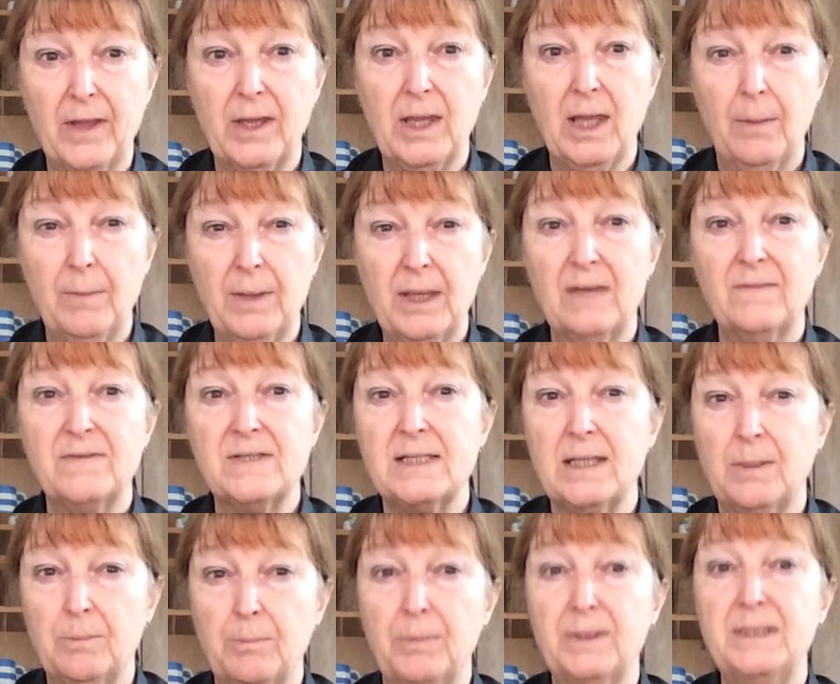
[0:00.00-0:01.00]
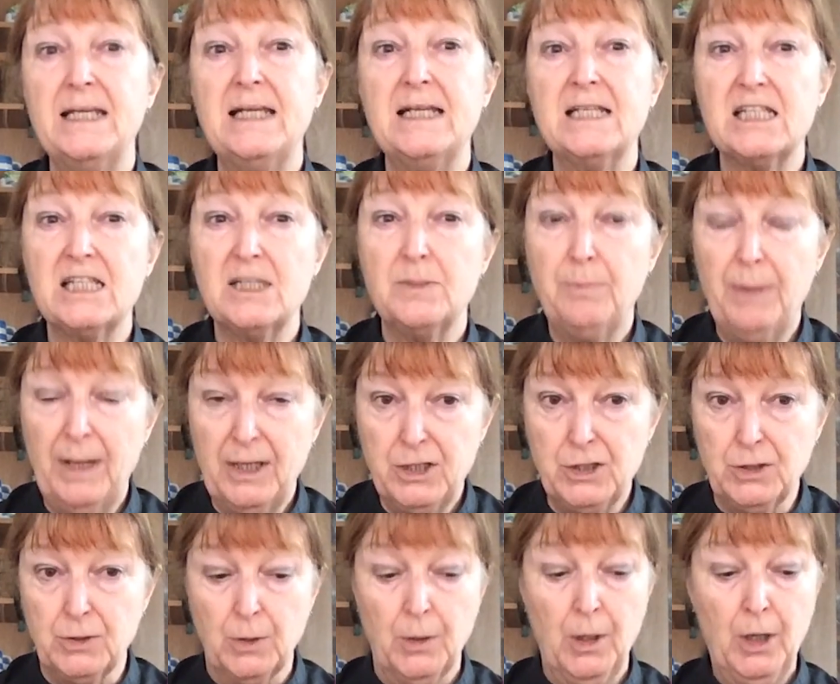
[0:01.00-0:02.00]
the coming of somebody
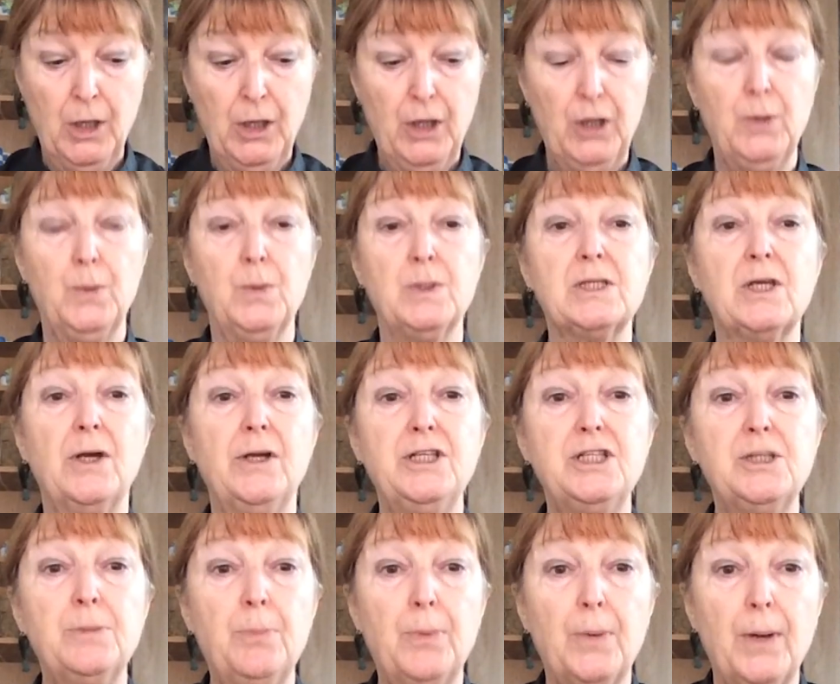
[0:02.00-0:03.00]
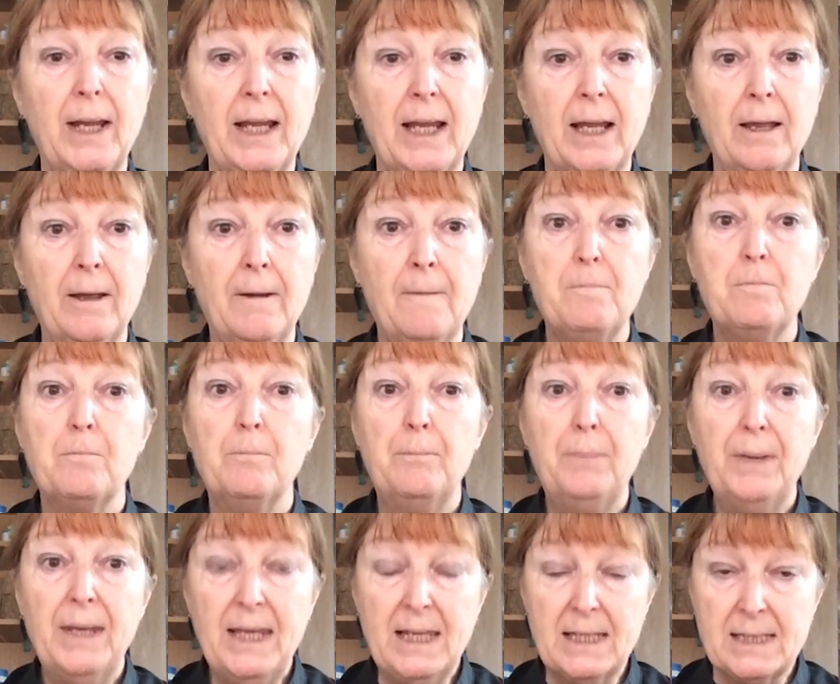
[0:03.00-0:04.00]
special who was going to bring
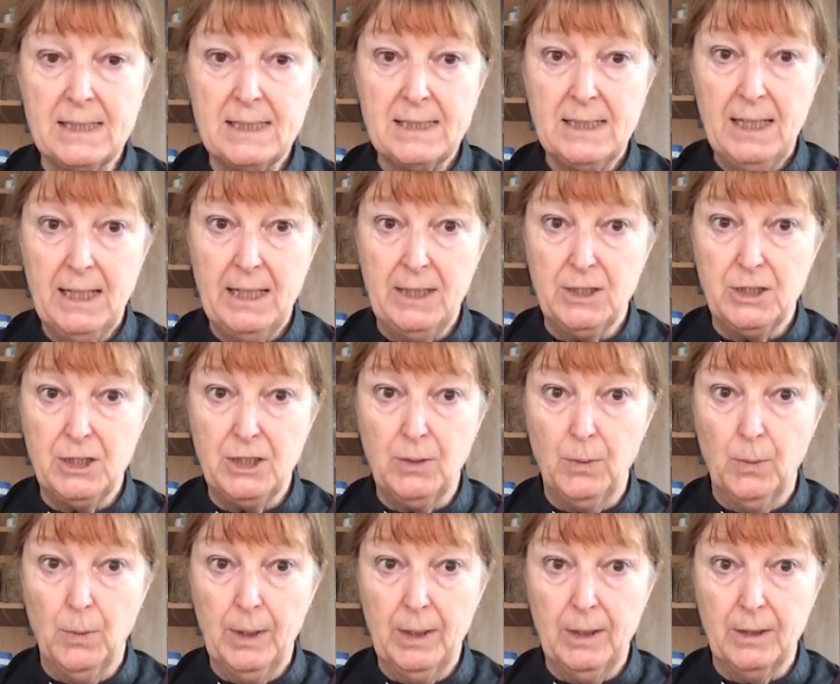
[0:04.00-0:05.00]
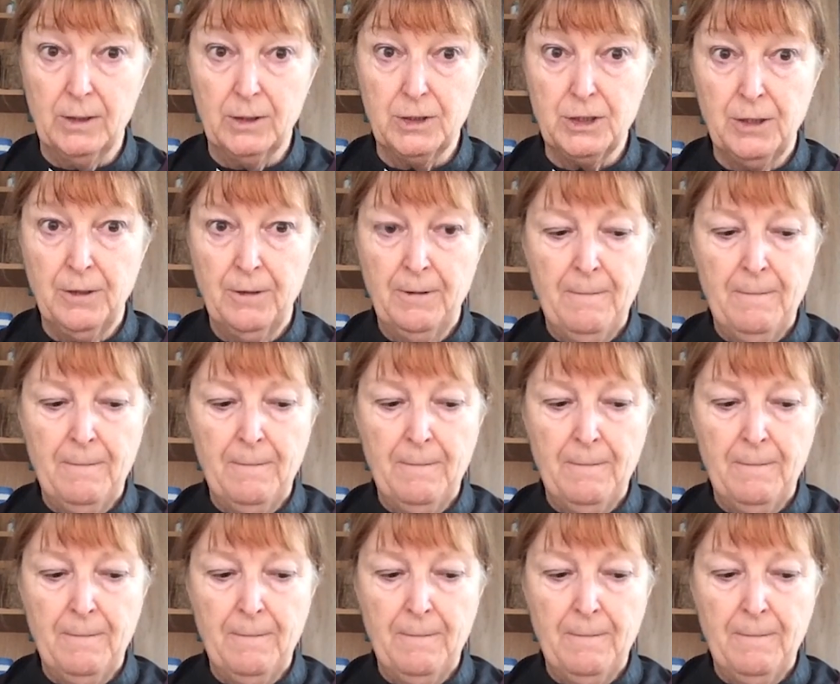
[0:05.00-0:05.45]
peace into the world,